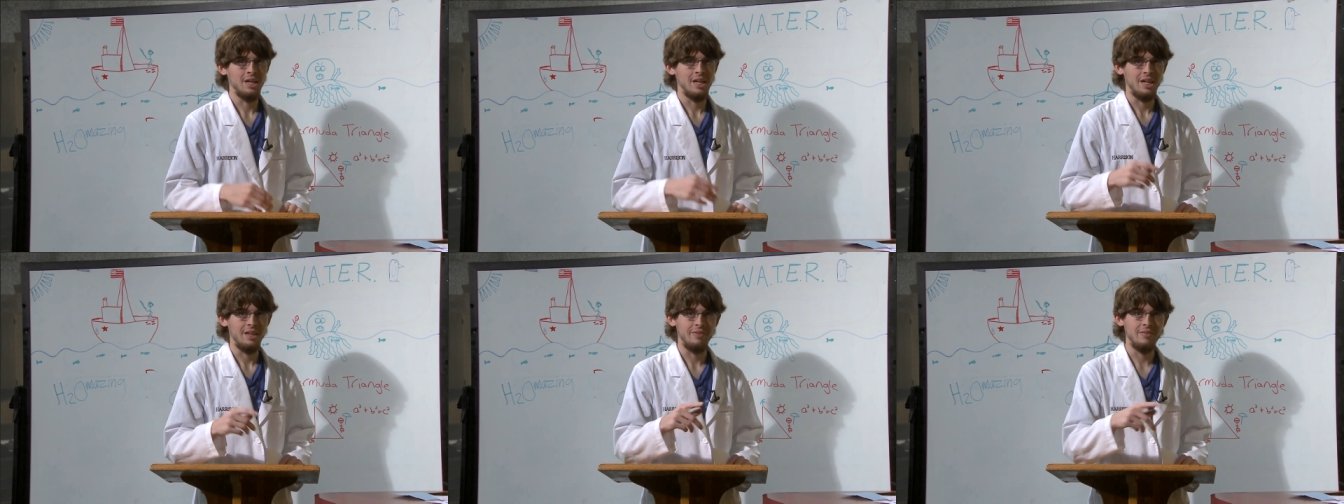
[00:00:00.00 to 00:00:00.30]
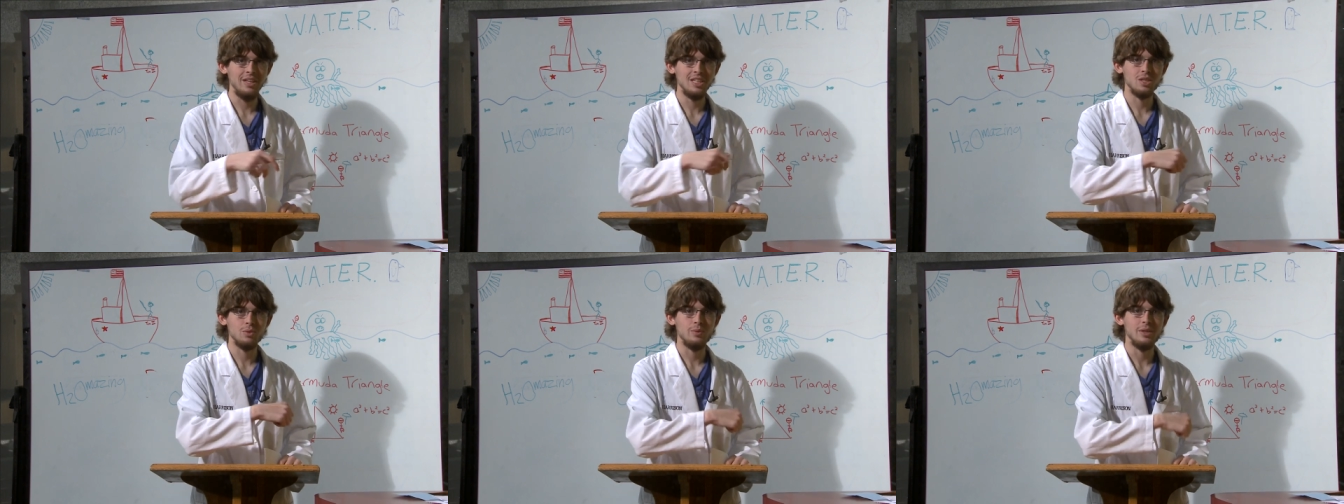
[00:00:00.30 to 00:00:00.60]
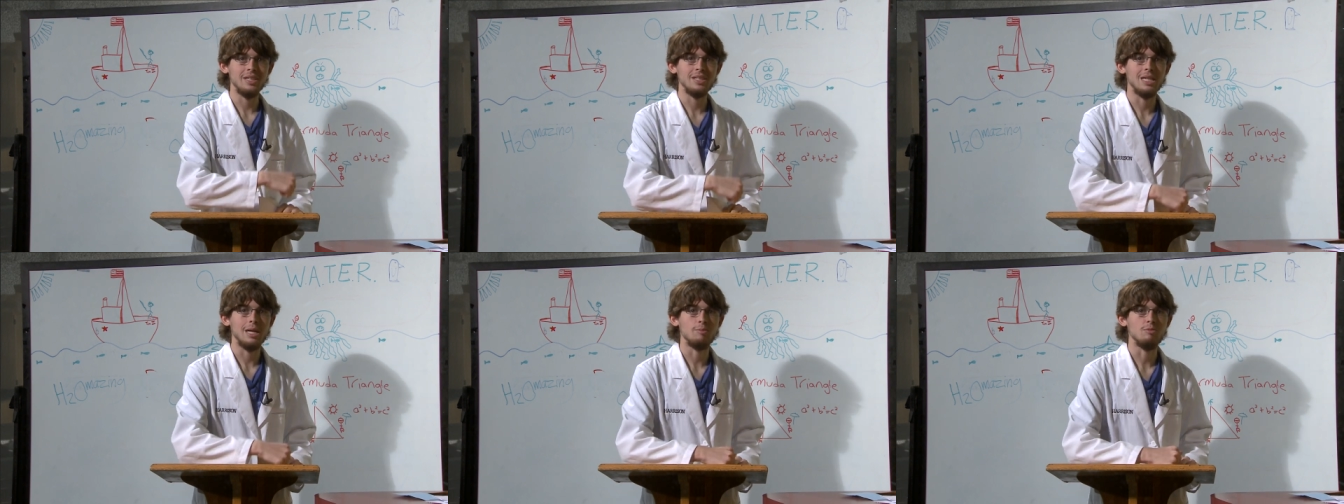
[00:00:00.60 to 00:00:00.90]
In this
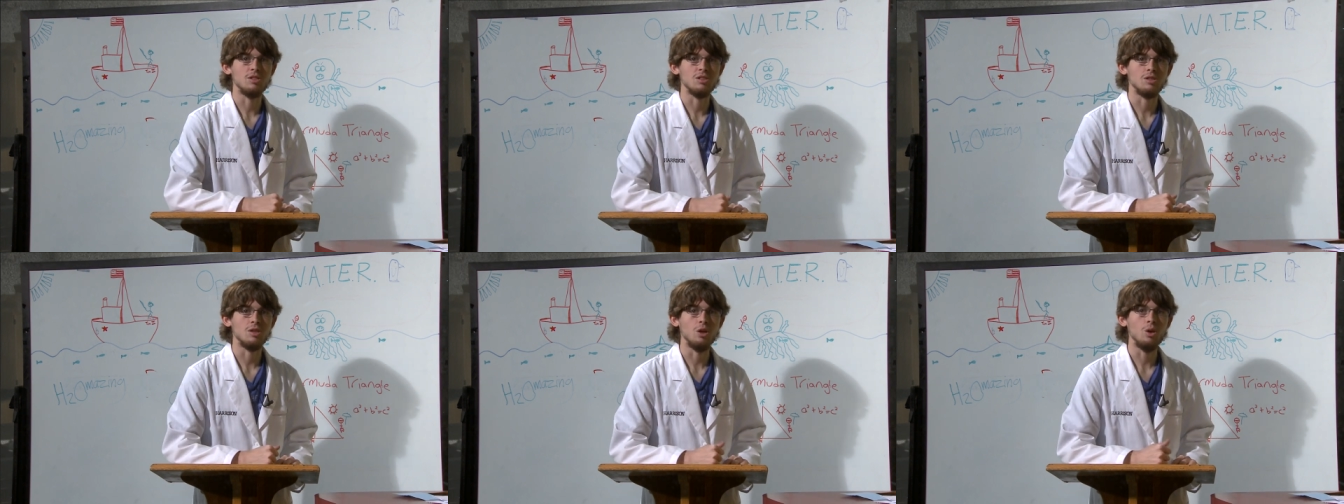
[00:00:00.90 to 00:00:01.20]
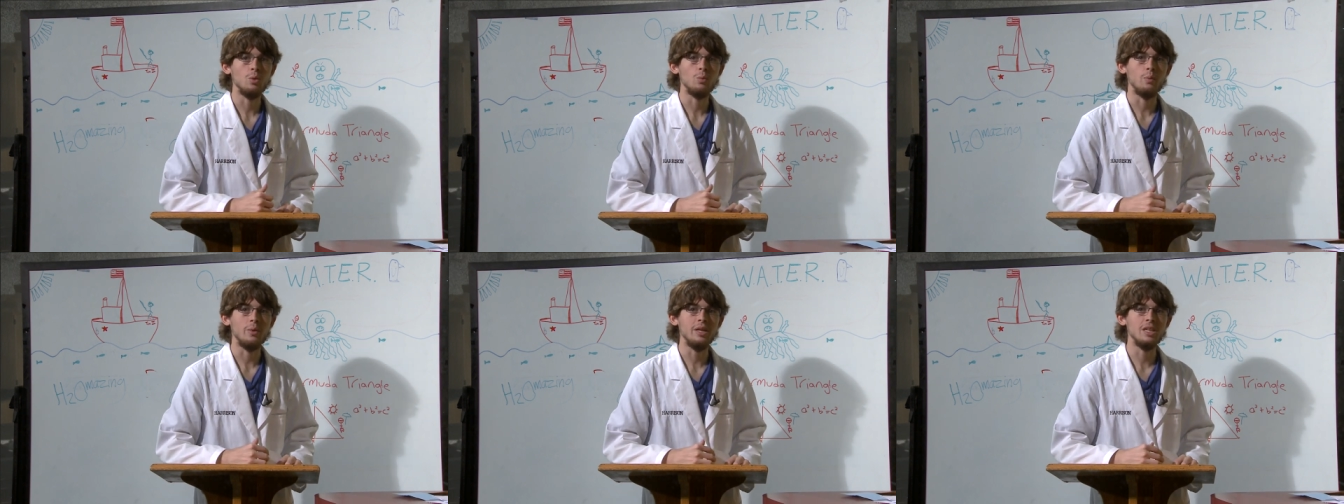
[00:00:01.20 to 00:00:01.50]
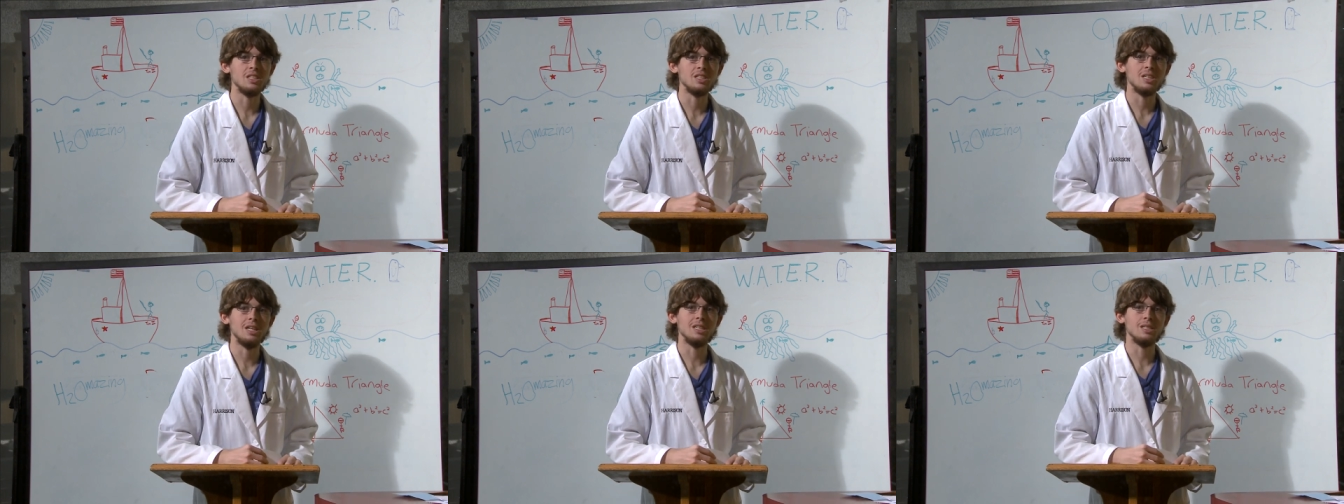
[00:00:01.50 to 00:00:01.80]
week's episode, we
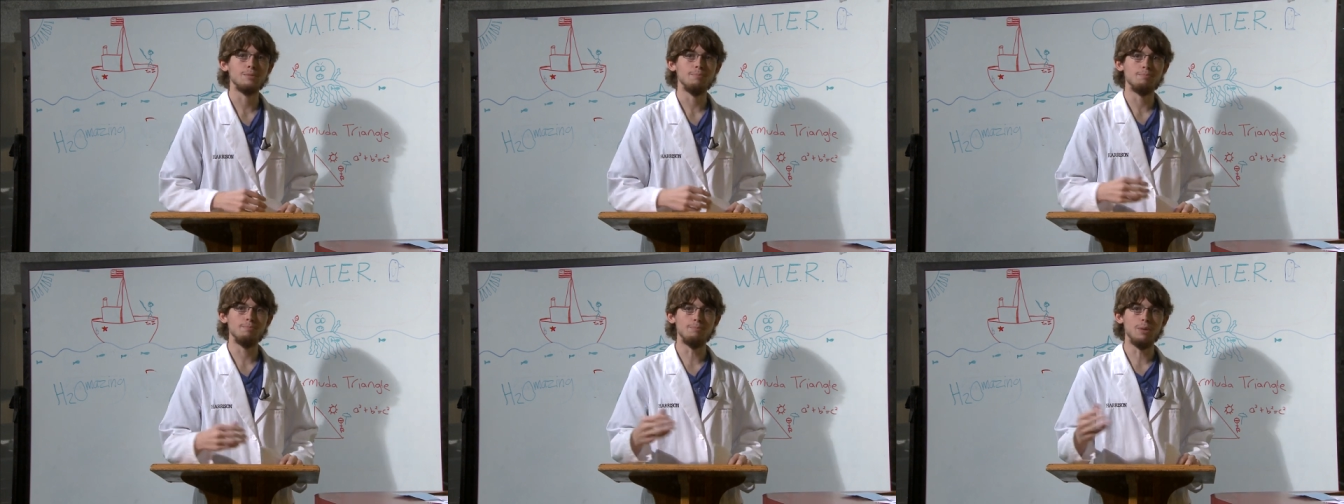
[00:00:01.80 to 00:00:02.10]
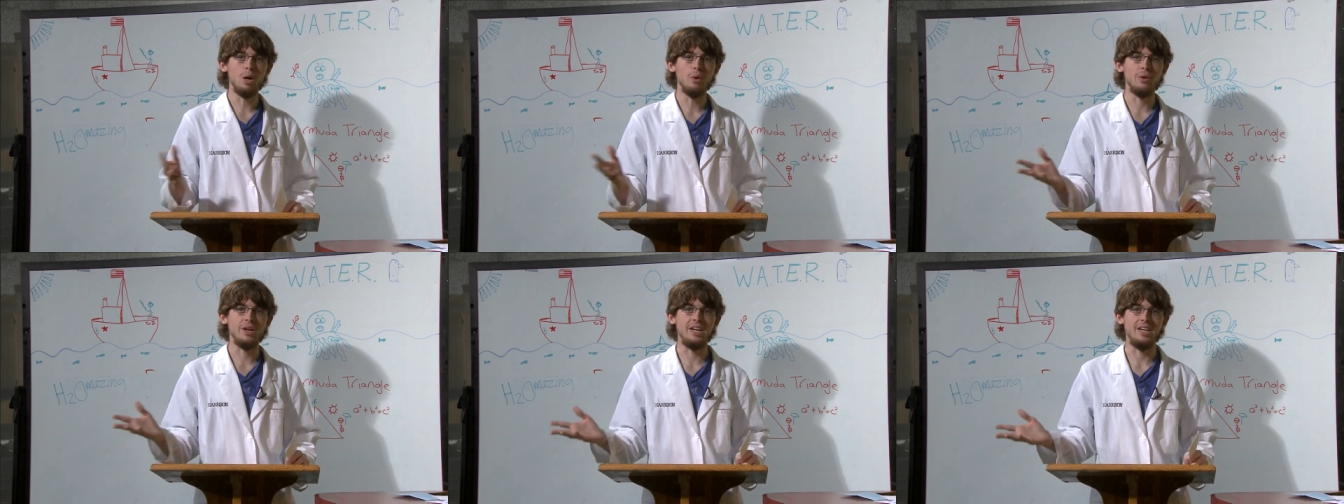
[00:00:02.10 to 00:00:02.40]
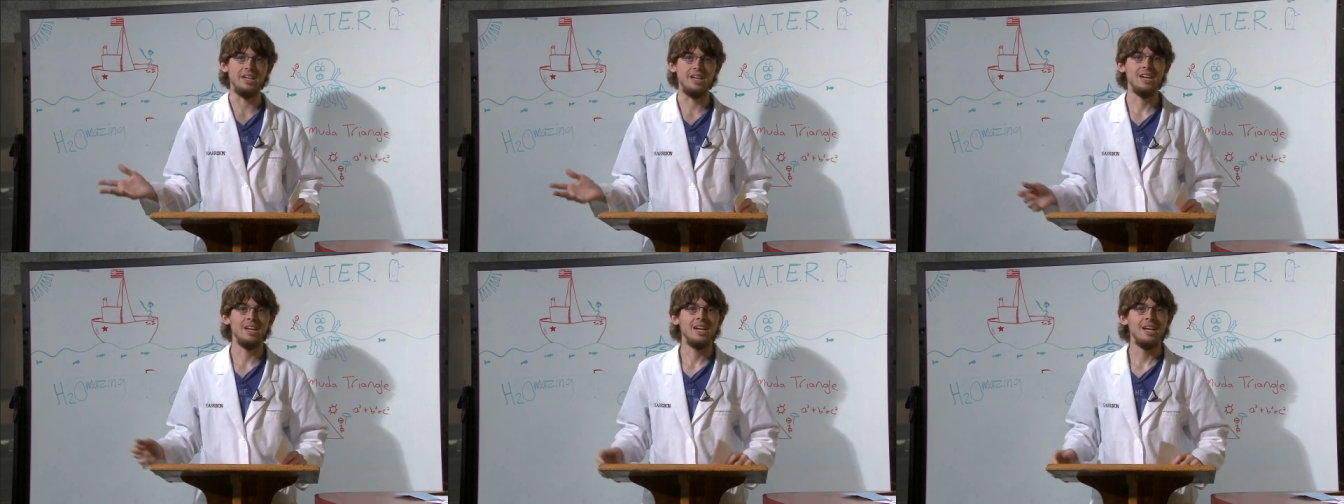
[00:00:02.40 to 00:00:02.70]
discuss
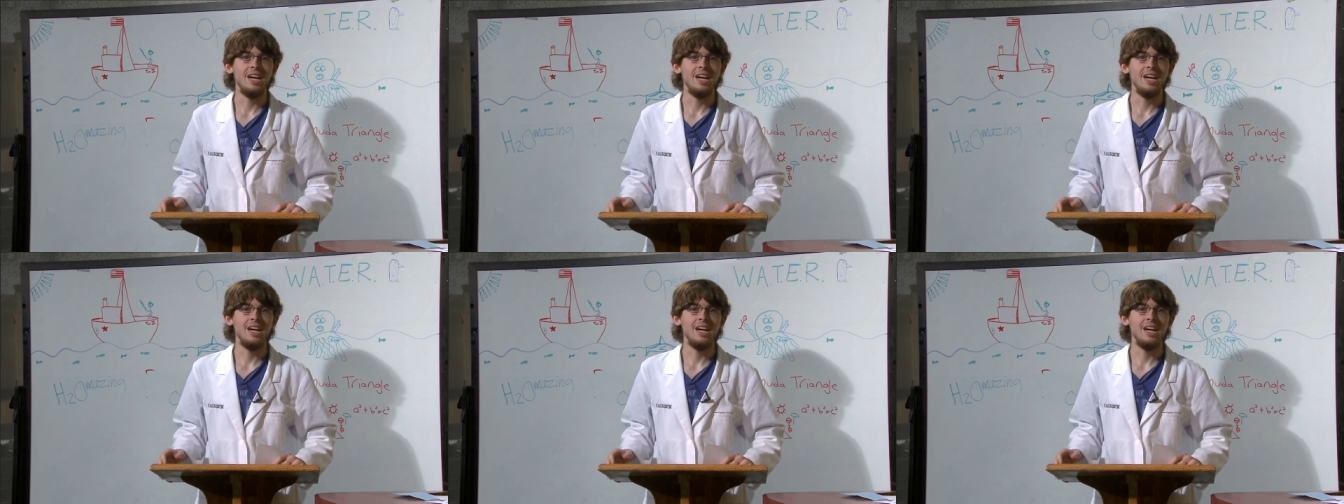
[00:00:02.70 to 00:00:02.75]
boating